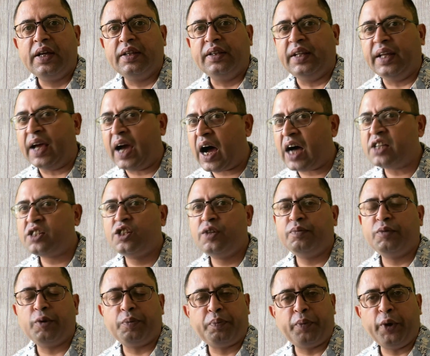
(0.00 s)
they asked them
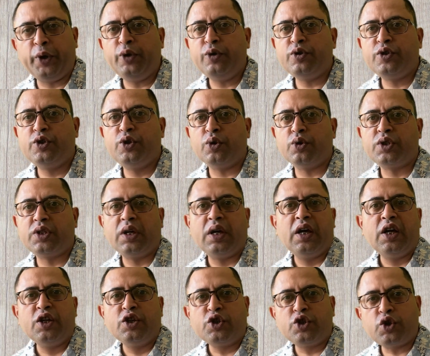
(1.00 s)
to produce those
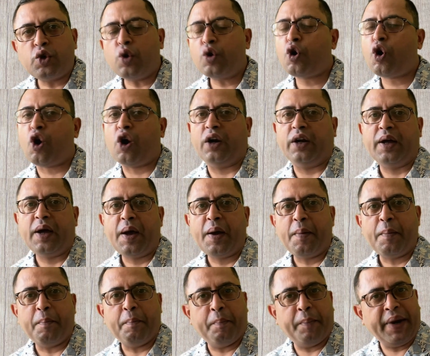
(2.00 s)
so called
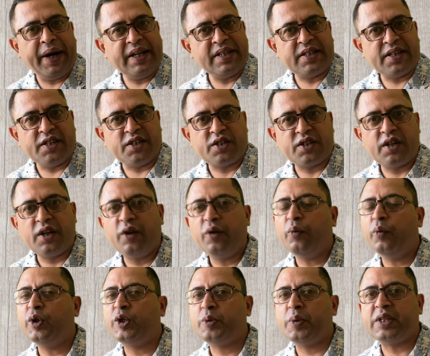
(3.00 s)
medicines,
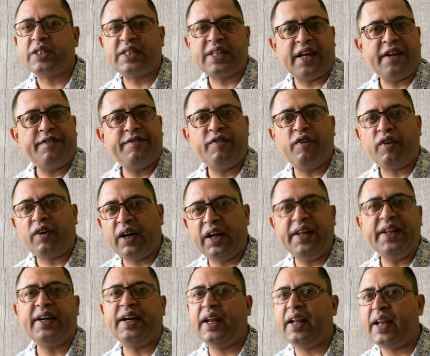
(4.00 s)
which were sent for
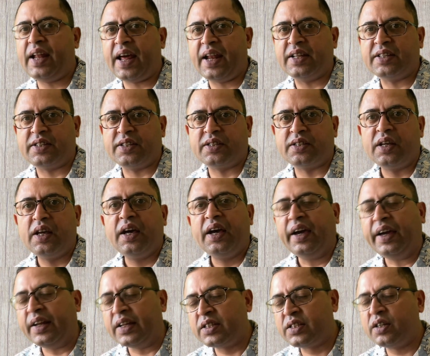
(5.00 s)
clinical analysis
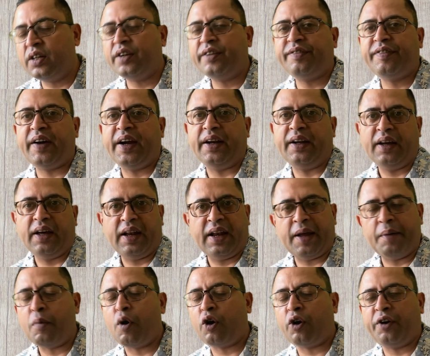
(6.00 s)
in a certified
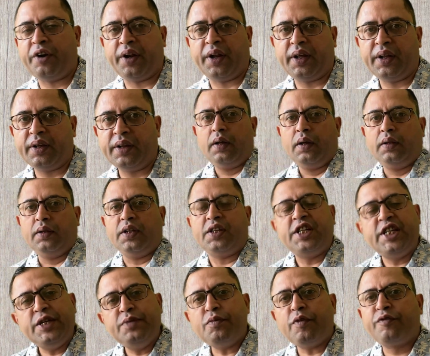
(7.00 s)
laboratory. The
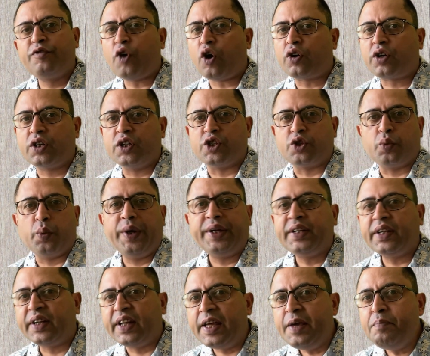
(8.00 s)
team of doctors
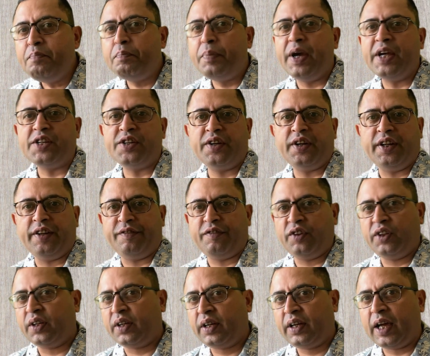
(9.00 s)
waited impatiently for
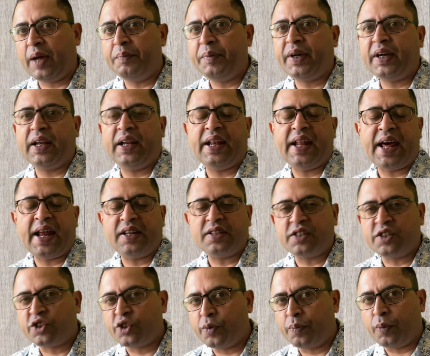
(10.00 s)
the chemical
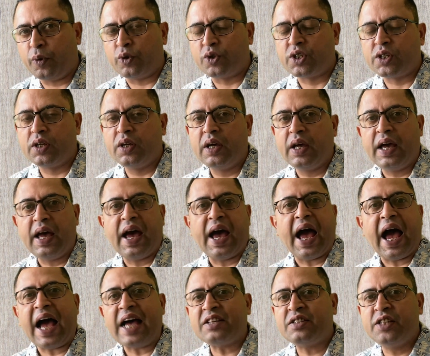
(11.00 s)
analysis reports.
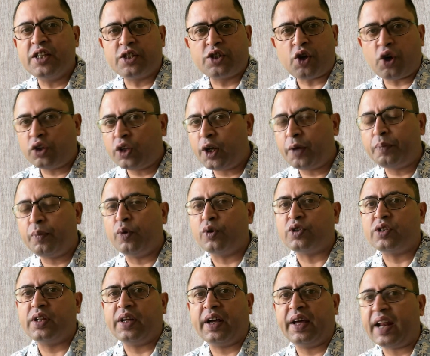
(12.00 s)
As they saw the reports,
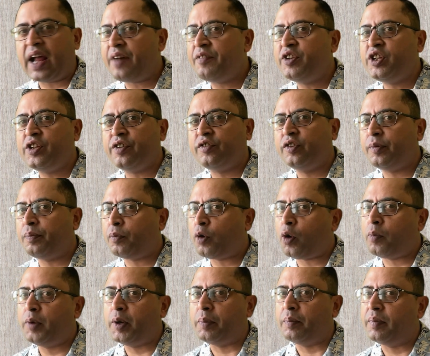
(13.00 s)
the gravity of the
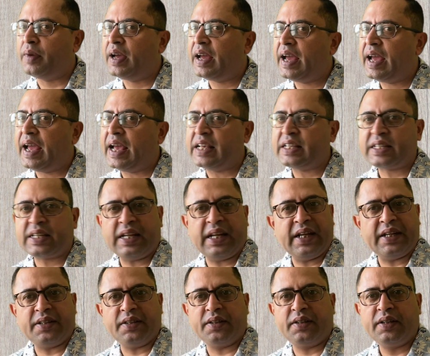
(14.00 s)
problem
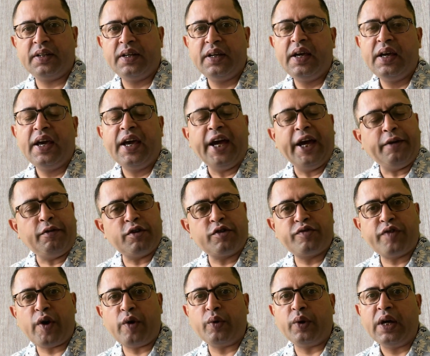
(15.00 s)
escalated. It was
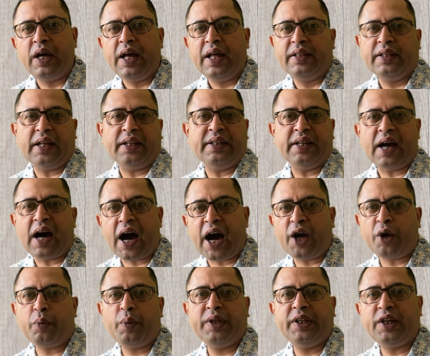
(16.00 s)
found that the
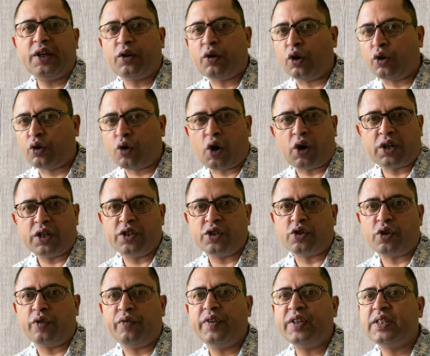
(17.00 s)
Ayurvedic concoctions
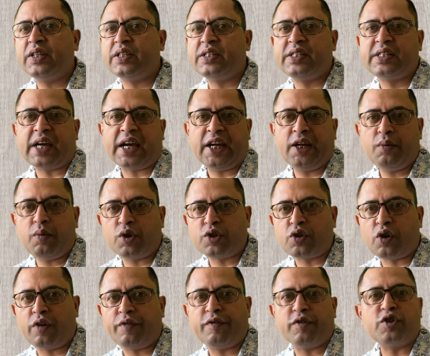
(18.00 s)
on which the child was
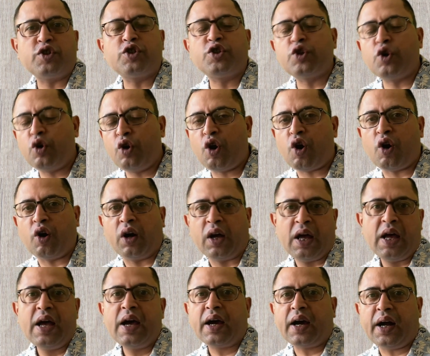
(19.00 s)
on for so long
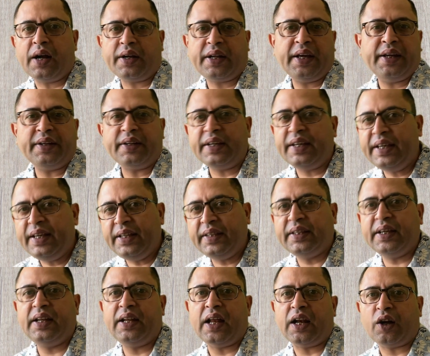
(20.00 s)
contained
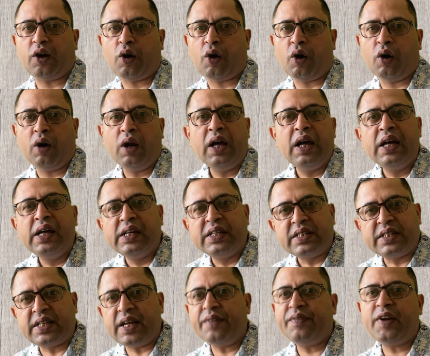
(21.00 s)
ethyl alcohol,
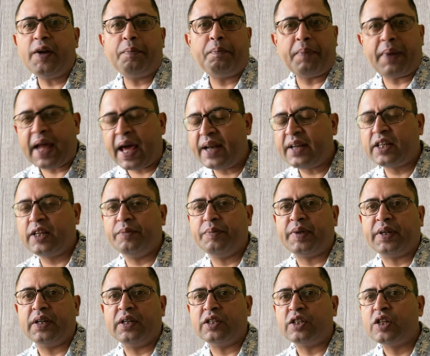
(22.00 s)
several plant
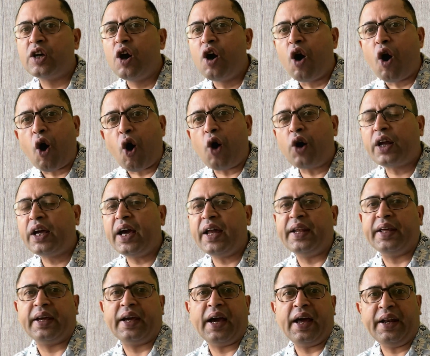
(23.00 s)
chemicals,
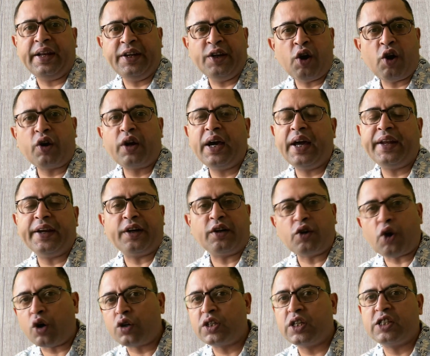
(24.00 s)
organic and inorganic
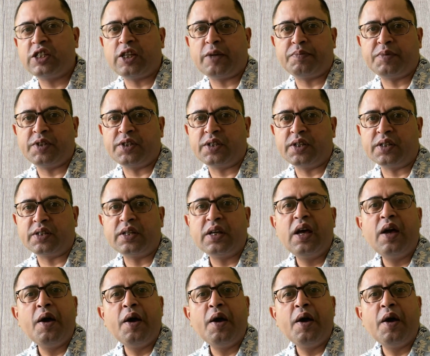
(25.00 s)
toxic substances,